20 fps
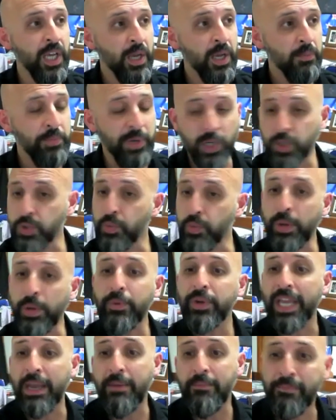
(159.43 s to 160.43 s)
because we
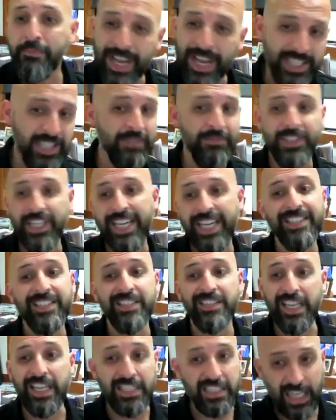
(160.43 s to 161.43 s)
would get massive data
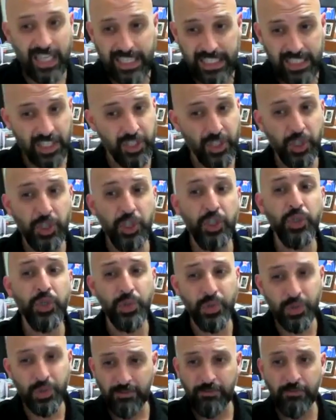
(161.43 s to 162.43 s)
sets, like just
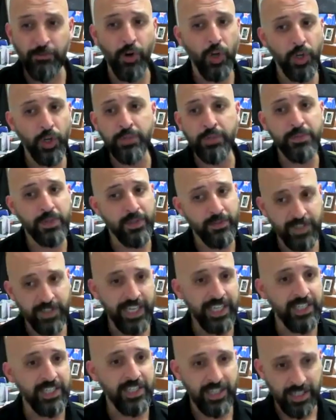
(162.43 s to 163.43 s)
huge volumes of
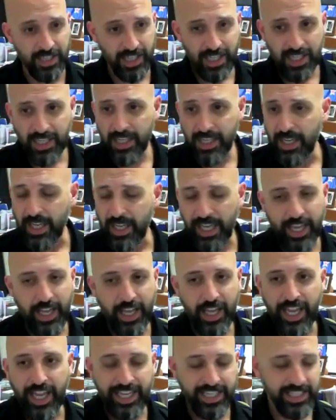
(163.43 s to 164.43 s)
data
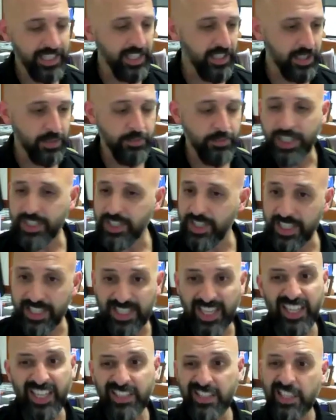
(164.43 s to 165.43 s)
uh, Excel spreadsheet
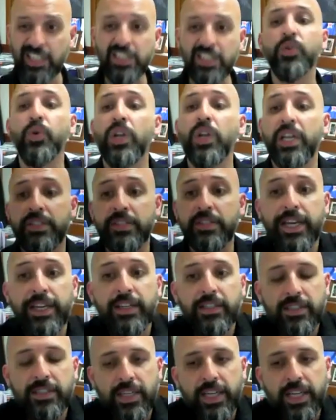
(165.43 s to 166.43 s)
saying this is all our
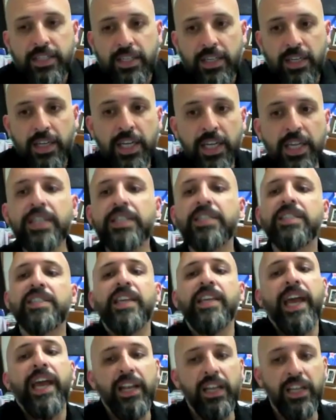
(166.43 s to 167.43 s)
sales data,
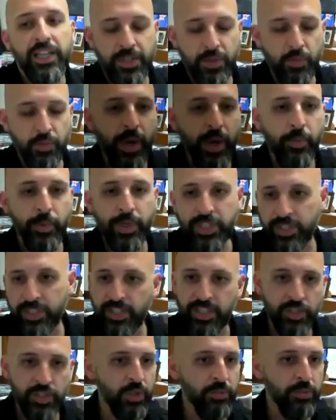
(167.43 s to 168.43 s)
tell us where we should
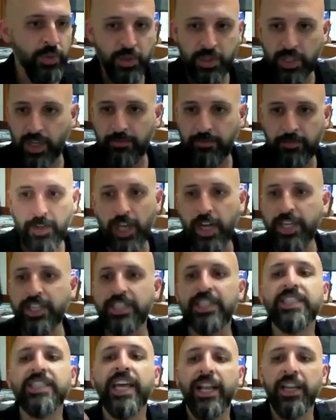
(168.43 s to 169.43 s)
distribute our flyers,
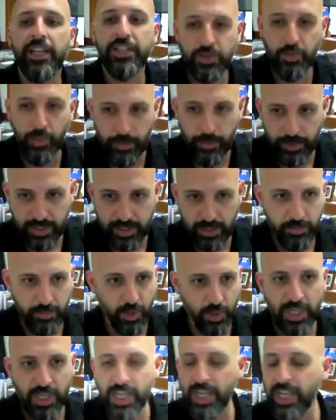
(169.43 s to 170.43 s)
tell us where we should
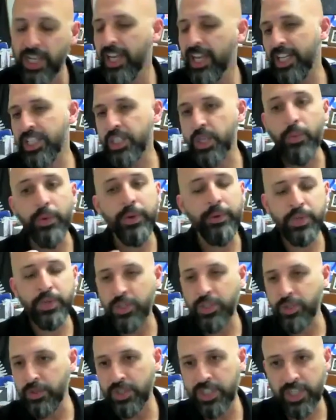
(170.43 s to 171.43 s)
post. And so we would
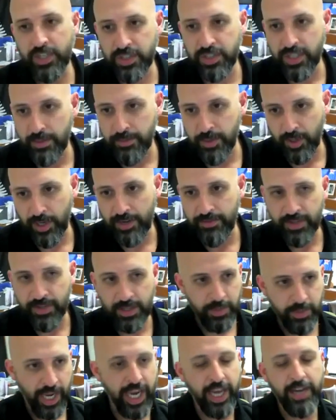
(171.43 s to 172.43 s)
do geodemographic
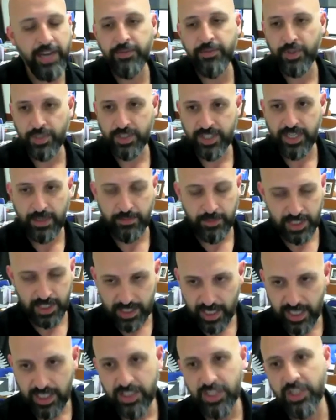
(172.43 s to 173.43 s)
behavioral
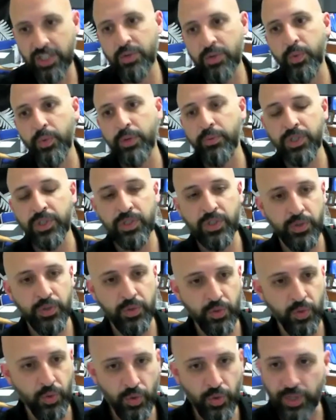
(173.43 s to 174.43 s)
segmentation, we would
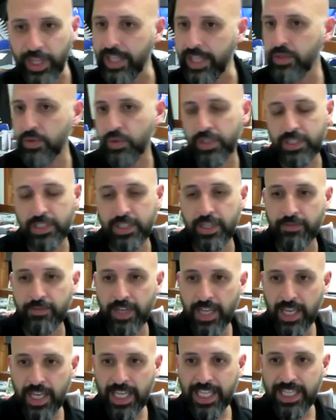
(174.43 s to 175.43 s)
do all that sort of stuff.
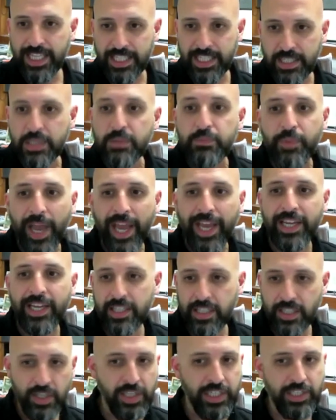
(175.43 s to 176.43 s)
This is back in
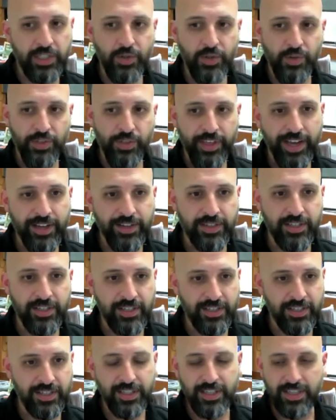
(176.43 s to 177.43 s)
the early
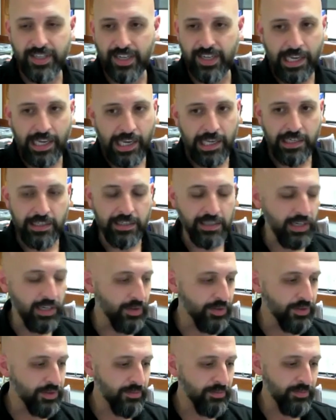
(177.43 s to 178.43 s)
2000s. And again, you
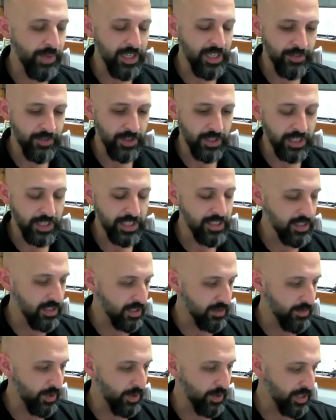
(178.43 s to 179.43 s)
know, many of your
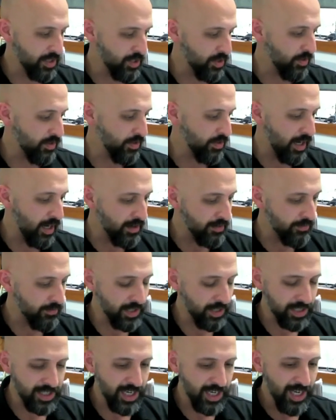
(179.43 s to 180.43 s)
listeners are probably too young for
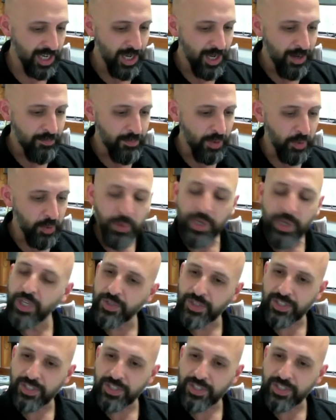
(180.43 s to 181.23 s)
this, but we used